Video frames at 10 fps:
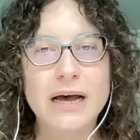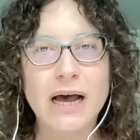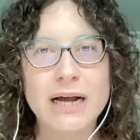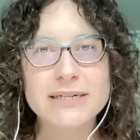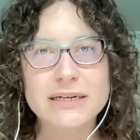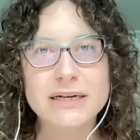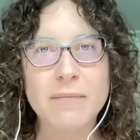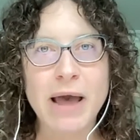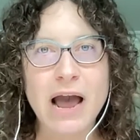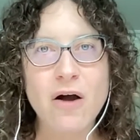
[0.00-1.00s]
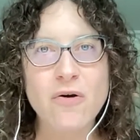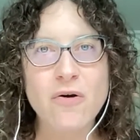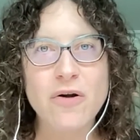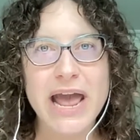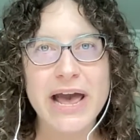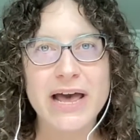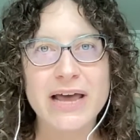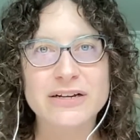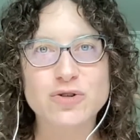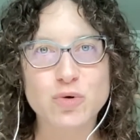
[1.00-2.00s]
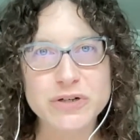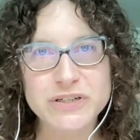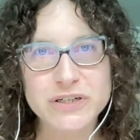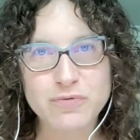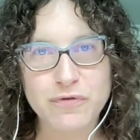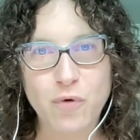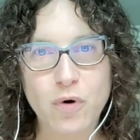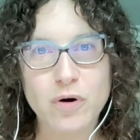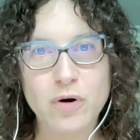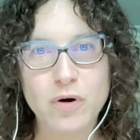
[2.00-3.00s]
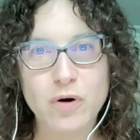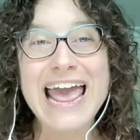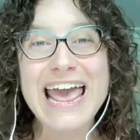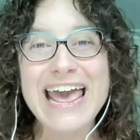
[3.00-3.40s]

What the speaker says: to come out and endorse these reforms.